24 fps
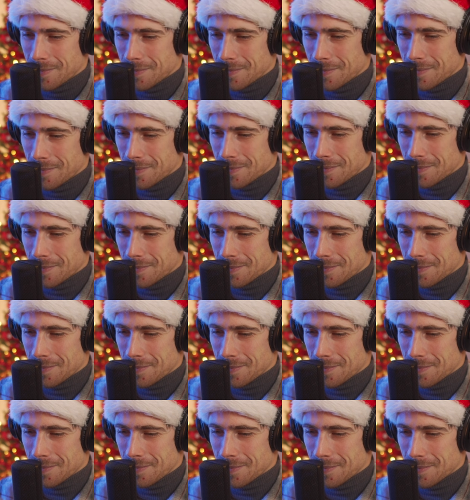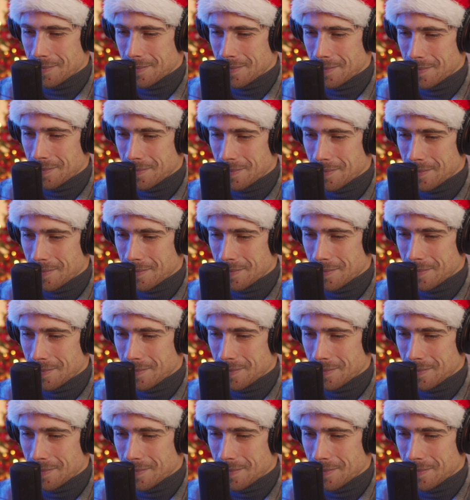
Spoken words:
Nothing is said.